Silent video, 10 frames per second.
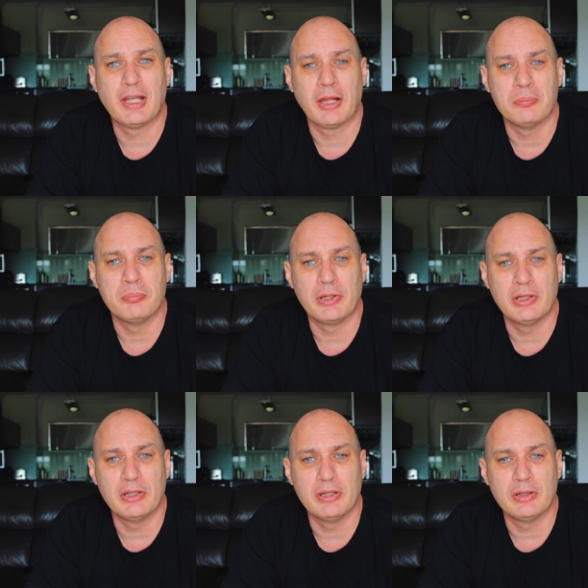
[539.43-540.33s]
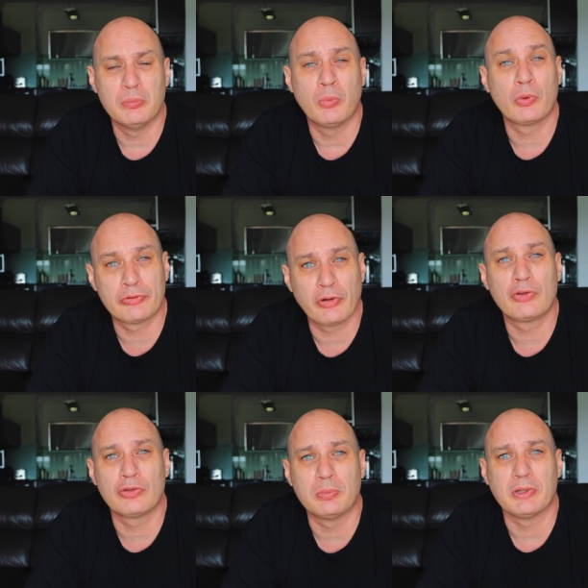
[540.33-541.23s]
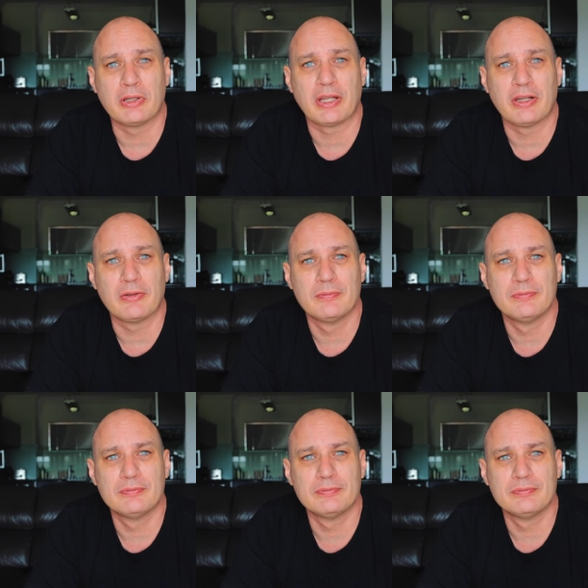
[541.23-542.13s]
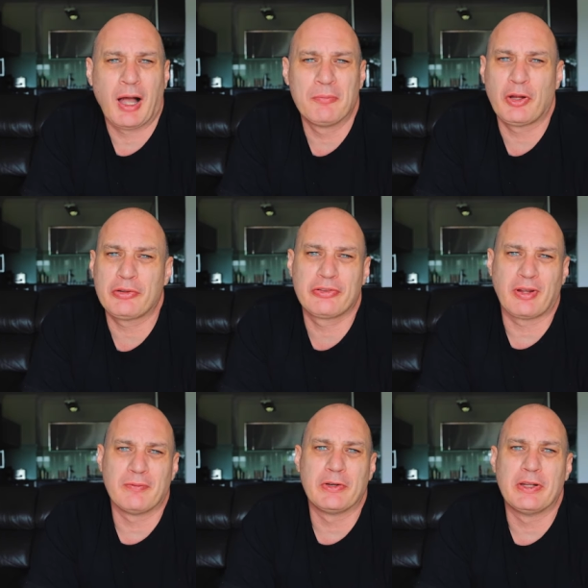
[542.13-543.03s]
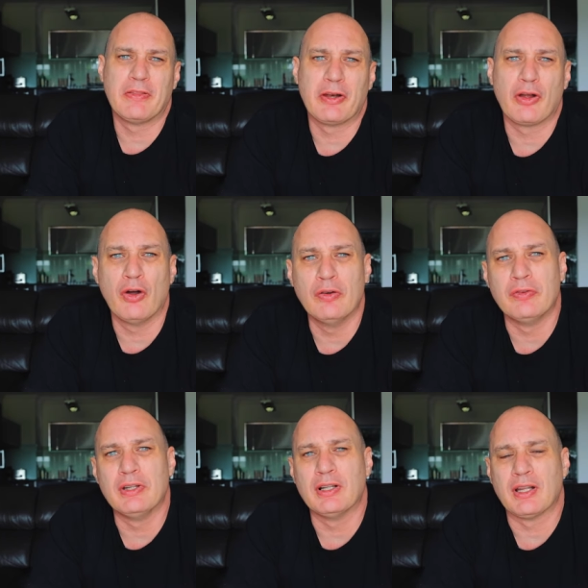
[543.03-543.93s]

and be more sociable again. I'm not somebody that overly